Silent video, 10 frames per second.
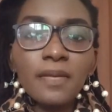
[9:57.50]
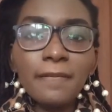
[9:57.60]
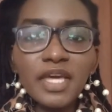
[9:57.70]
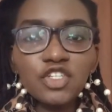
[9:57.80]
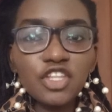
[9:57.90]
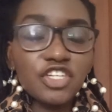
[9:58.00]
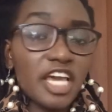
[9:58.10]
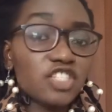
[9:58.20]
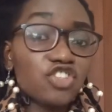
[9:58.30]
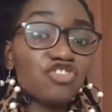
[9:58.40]
Make sure that your hair
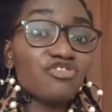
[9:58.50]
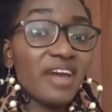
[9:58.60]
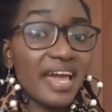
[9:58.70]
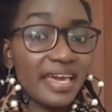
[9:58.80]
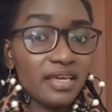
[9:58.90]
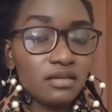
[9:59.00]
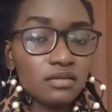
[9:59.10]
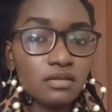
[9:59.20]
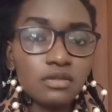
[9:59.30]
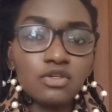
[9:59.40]
is not dry,
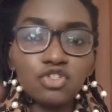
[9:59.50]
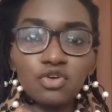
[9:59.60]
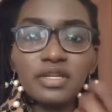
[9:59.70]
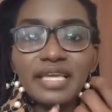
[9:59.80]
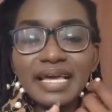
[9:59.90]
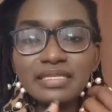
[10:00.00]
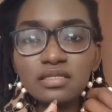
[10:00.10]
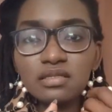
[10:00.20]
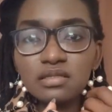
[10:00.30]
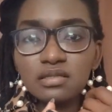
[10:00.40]
not only
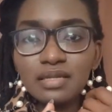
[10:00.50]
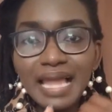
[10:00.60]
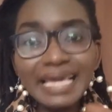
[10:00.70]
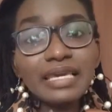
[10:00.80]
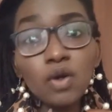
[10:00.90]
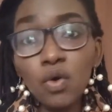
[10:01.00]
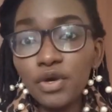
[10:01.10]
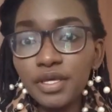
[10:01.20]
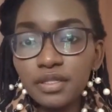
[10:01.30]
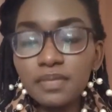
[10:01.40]
as lacking
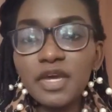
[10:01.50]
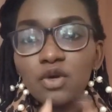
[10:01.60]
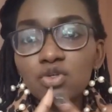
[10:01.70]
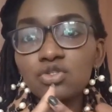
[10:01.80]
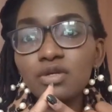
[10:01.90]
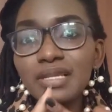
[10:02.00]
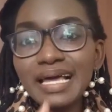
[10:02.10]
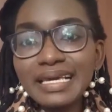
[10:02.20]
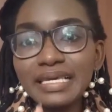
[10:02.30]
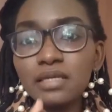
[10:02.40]
oil, but also
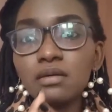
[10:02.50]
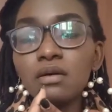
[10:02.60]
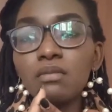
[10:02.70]
lacking